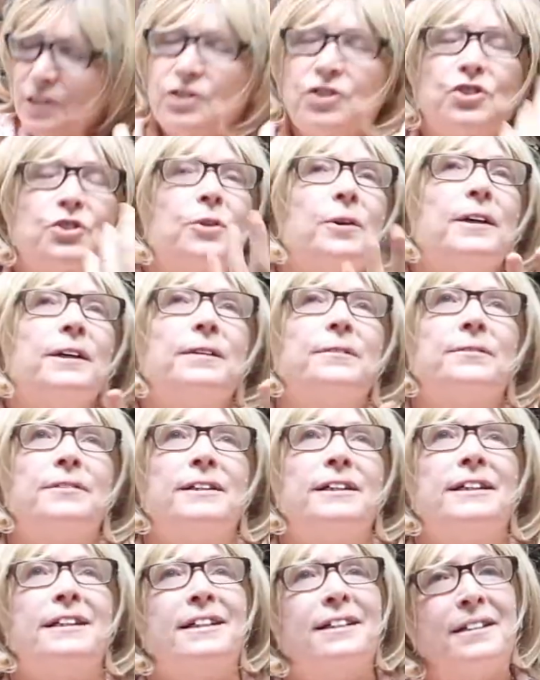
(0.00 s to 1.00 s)
joy of
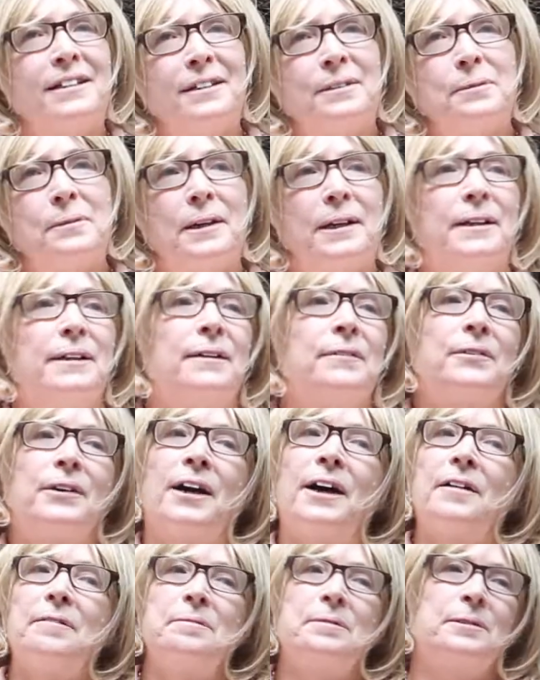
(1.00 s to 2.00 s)
eating in a way I never
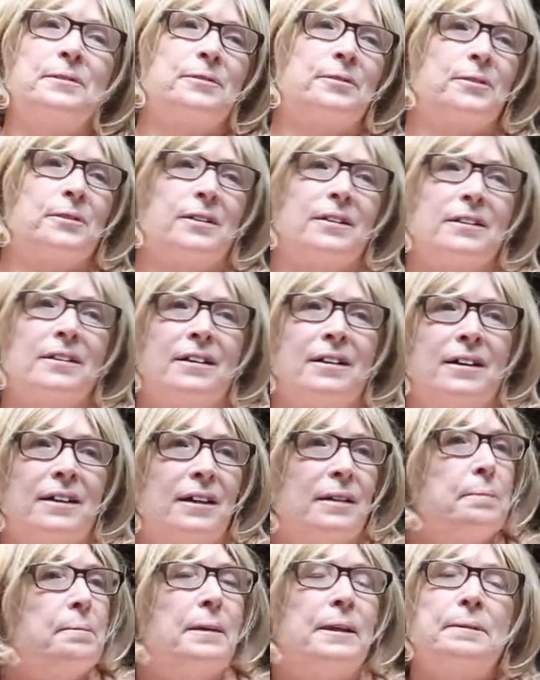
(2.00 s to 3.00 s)
have before
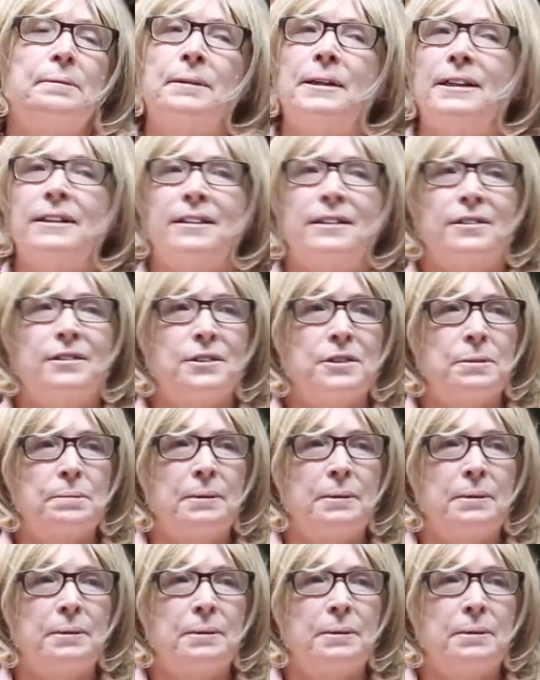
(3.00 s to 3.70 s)
in many, many years,